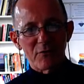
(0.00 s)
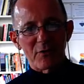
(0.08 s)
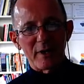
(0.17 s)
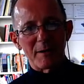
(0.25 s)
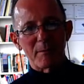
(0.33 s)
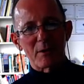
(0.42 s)

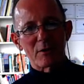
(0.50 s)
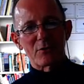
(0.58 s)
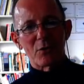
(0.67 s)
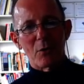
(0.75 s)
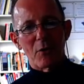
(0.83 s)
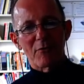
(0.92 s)
freedom and
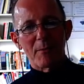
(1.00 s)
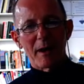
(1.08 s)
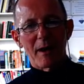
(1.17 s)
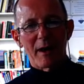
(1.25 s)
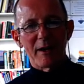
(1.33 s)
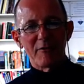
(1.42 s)
control over my
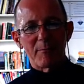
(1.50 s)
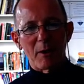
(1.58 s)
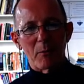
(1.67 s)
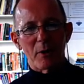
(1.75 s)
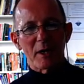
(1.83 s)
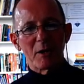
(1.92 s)
life by
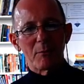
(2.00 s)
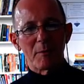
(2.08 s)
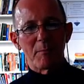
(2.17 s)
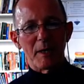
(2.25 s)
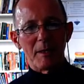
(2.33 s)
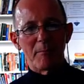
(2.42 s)
working with
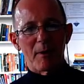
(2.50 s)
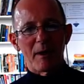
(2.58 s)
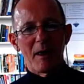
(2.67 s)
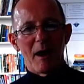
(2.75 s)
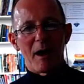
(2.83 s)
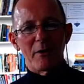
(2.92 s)
people
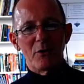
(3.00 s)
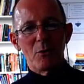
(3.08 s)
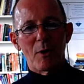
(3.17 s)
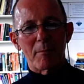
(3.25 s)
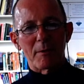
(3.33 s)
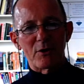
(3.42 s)
on new
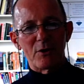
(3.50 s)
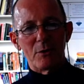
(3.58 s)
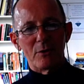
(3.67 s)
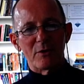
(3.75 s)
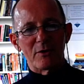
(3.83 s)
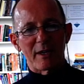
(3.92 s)

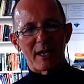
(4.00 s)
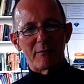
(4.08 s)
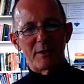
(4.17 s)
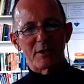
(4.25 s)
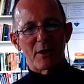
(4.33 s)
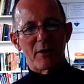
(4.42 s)
opportunities that give
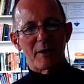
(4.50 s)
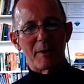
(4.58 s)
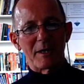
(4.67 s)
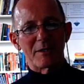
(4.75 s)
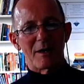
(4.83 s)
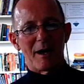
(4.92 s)
return on
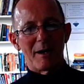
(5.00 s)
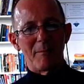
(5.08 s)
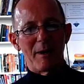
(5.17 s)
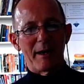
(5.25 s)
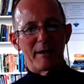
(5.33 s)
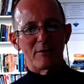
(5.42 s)
my time,
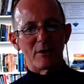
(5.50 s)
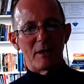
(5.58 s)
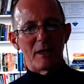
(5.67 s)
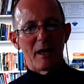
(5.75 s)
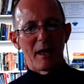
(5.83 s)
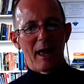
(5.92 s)

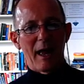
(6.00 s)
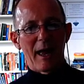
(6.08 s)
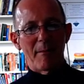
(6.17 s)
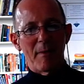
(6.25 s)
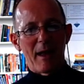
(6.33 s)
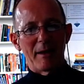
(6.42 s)
energy,
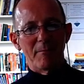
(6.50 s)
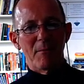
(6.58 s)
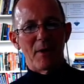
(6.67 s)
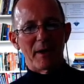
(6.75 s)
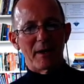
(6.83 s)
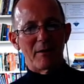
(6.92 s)
and
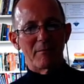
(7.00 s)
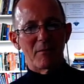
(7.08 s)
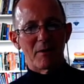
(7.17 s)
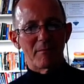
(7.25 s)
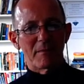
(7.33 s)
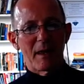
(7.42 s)
money.
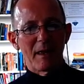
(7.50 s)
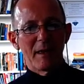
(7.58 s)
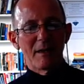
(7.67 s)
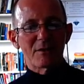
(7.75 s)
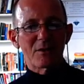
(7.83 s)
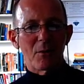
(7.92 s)

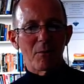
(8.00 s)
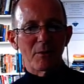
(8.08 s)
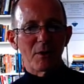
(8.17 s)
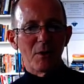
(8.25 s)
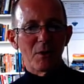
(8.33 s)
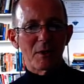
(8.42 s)
So when
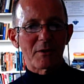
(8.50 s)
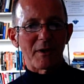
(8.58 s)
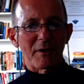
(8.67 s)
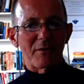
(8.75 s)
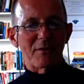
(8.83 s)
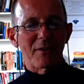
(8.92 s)
you look at
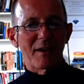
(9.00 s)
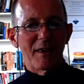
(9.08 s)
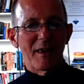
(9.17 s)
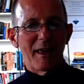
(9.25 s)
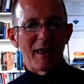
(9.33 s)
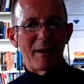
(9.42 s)
this,
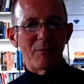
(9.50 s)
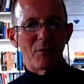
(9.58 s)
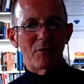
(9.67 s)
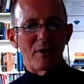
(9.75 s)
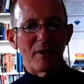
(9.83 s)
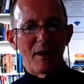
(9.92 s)
you
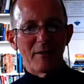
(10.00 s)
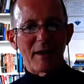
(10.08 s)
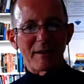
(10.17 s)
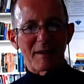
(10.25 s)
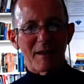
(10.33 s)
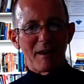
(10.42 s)
see
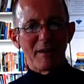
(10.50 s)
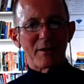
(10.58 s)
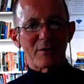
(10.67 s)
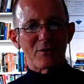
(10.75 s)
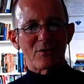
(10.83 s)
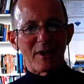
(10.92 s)
that's a clear
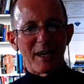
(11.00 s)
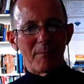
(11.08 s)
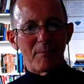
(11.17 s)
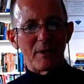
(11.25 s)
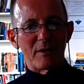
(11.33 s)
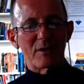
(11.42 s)

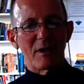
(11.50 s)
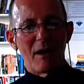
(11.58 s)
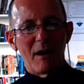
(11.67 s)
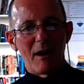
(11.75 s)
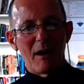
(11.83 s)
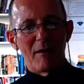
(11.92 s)
statement
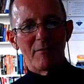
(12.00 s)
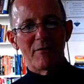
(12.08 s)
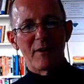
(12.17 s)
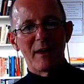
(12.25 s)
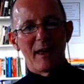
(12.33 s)
of